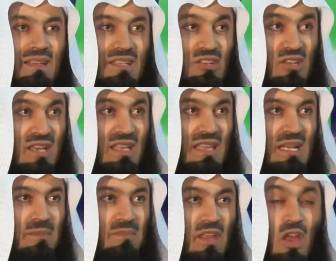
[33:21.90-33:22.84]
Did you hear
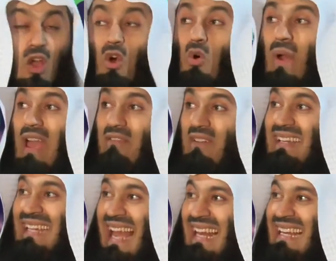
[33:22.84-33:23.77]
that? Whoever
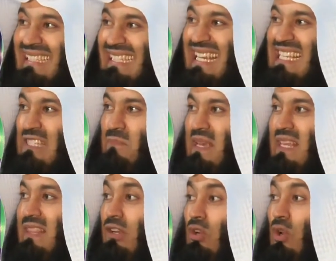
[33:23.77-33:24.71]
guarantees me
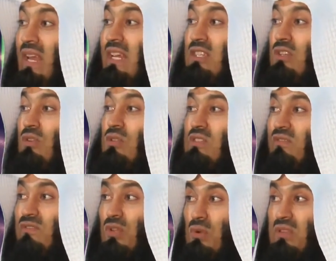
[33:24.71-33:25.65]
the correct use
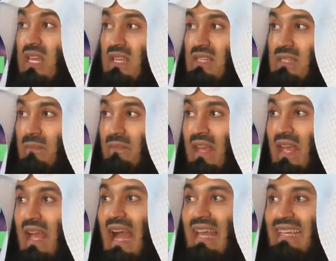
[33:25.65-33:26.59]
of two things,
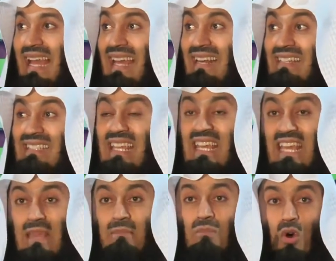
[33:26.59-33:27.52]
I guarantee
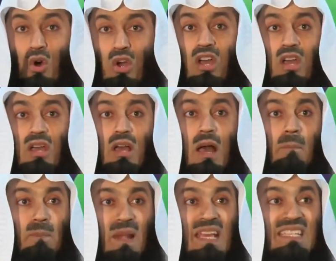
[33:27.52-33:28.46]
him or her a
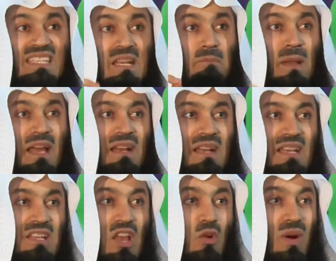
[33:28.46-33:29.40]
place in
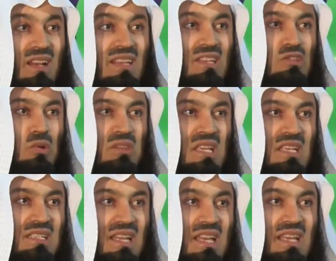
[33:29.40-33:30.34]
paradise. What are the two
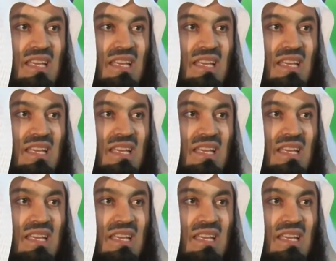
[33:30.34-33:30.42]
things?